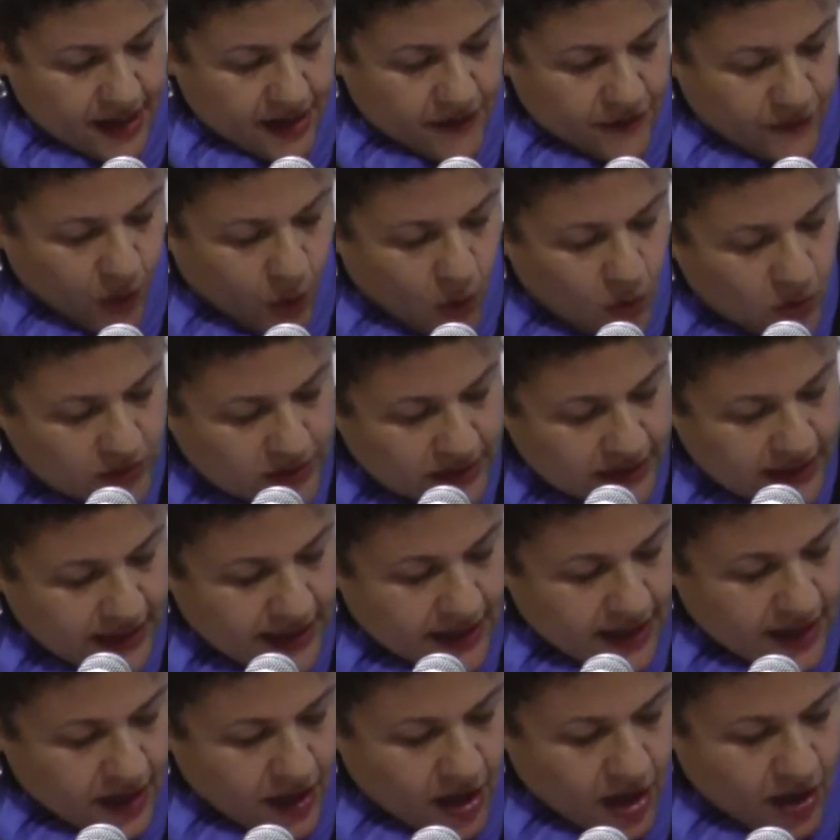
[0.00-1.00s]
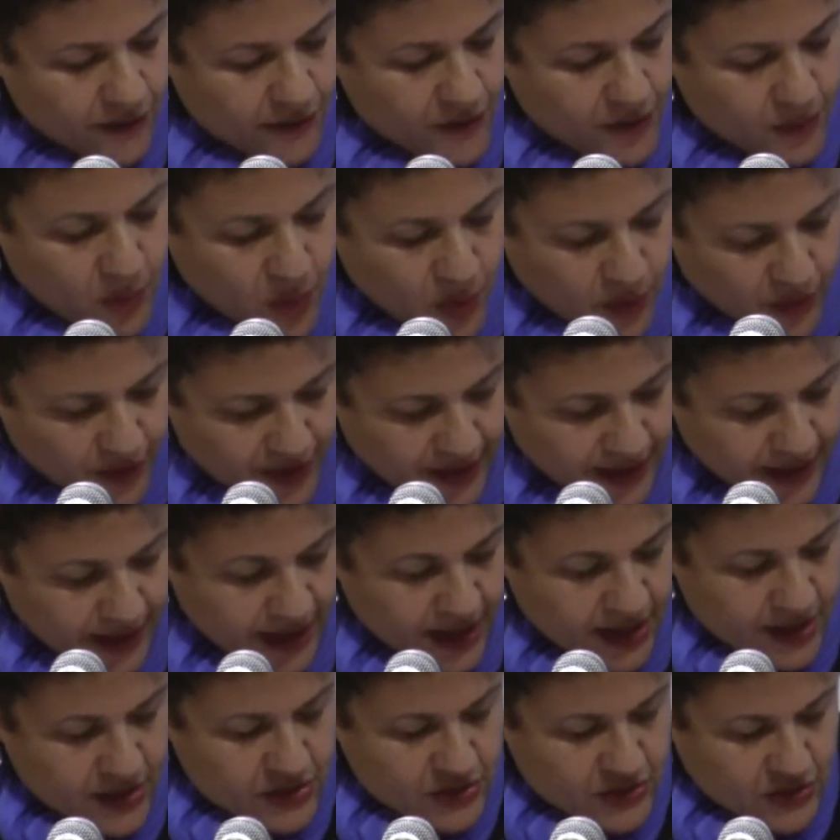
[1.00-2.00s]
if only of the morning,
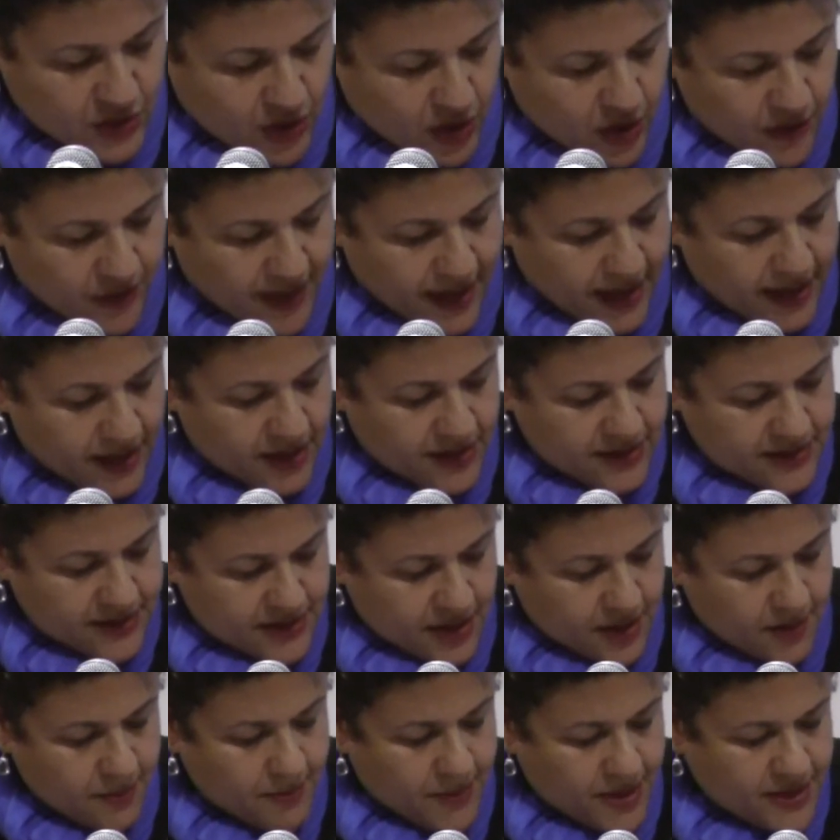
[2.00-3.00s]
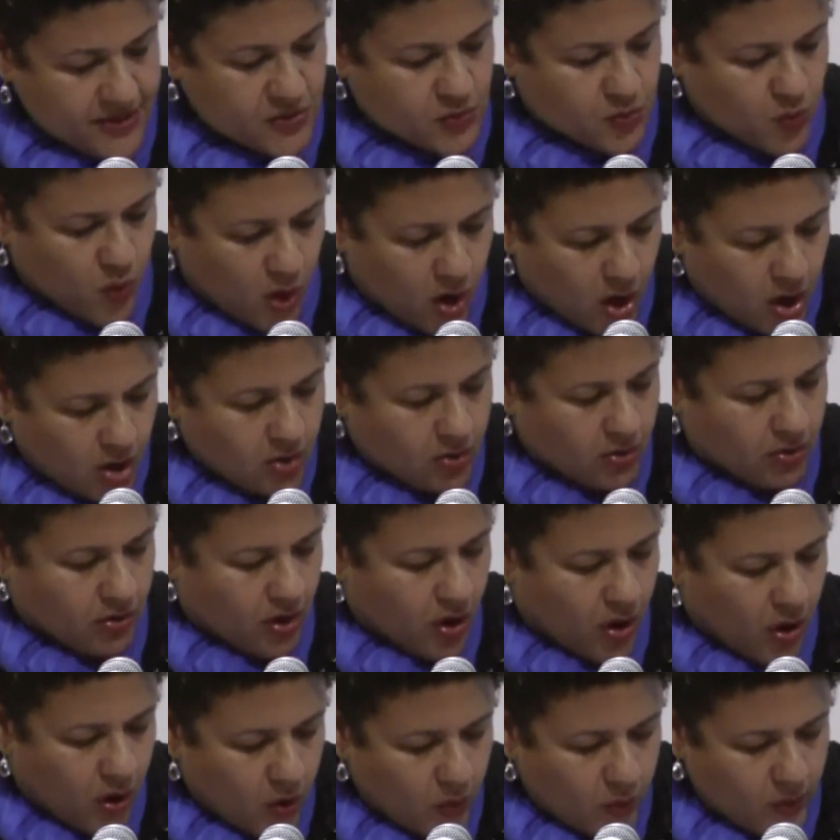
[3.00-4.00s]
saw that some must walk or
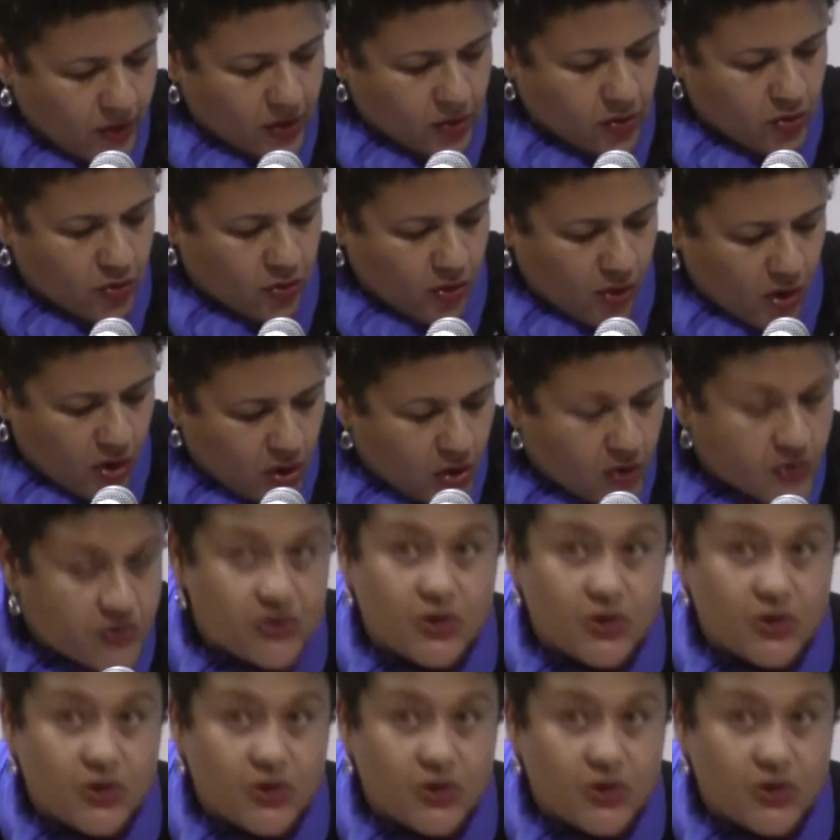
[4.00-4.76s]
all will crawl,